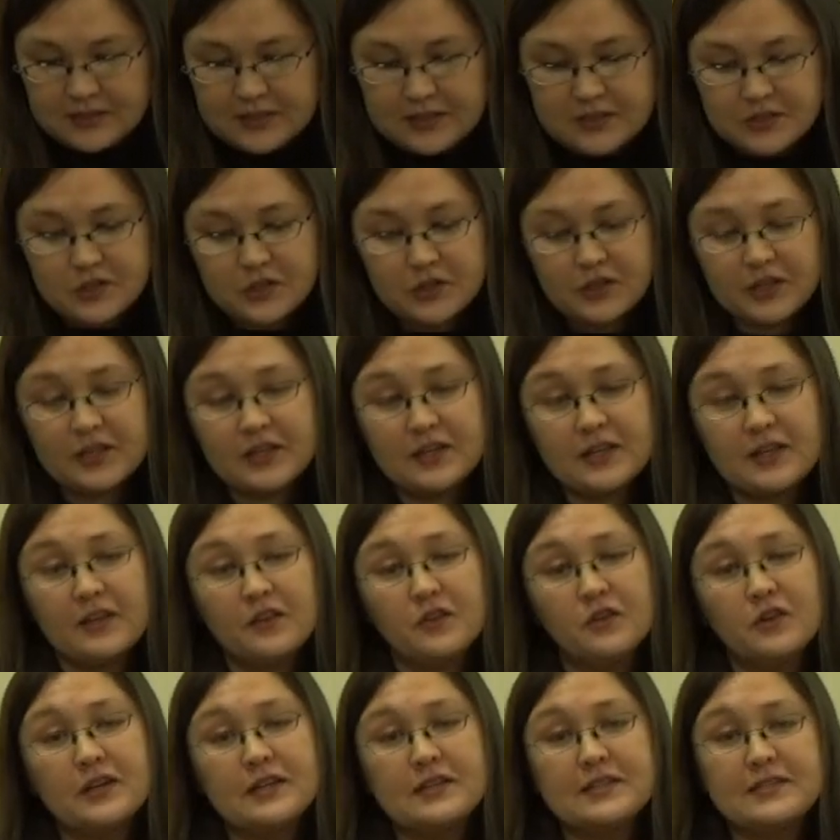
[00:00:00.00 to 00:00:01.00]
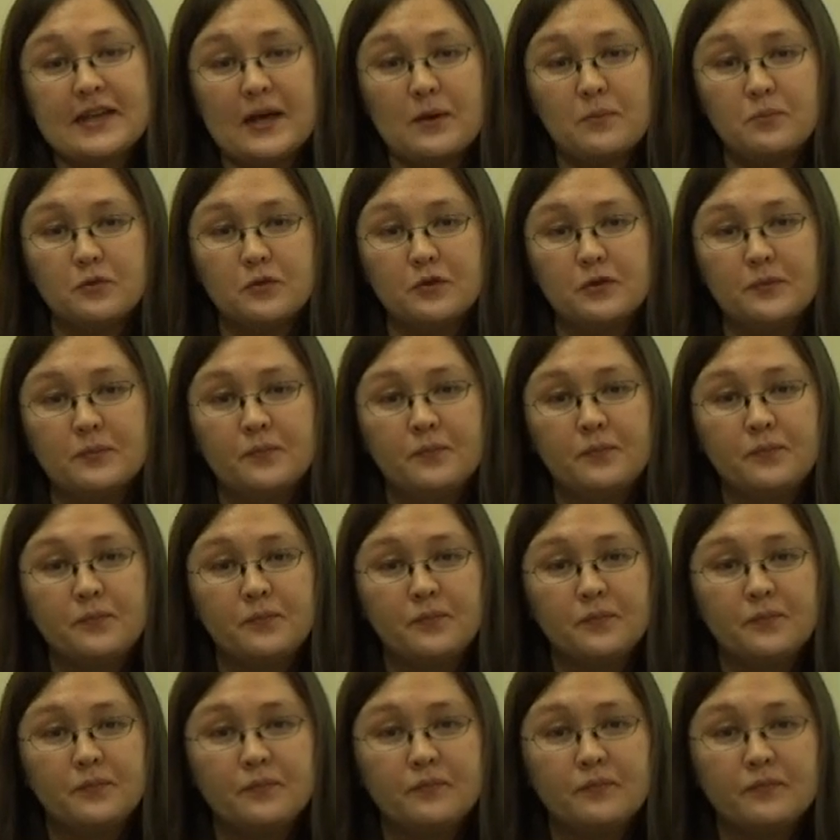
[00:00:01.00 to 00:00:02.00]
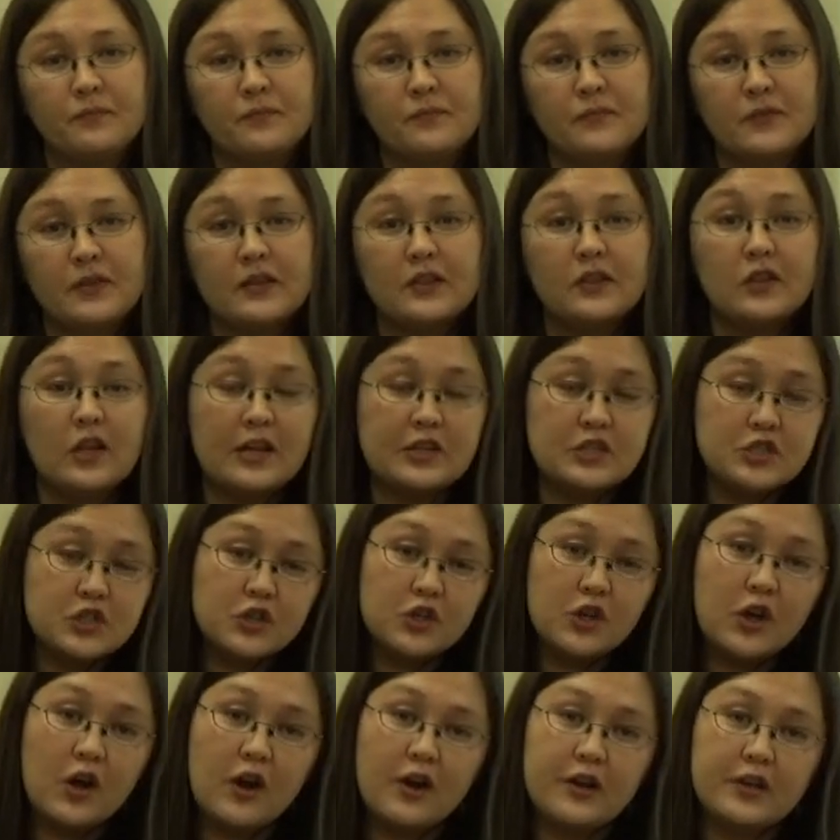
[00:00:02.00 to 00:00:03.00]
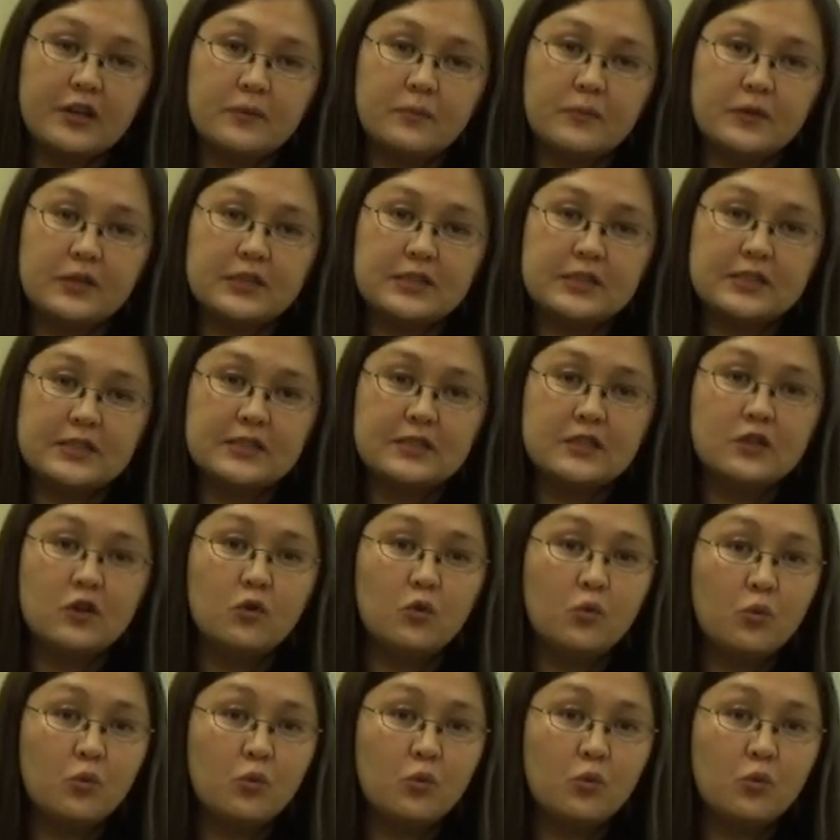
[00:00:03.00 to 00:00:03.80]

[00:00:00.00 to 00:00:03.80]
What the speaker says: Let's look at another example. Logical argument.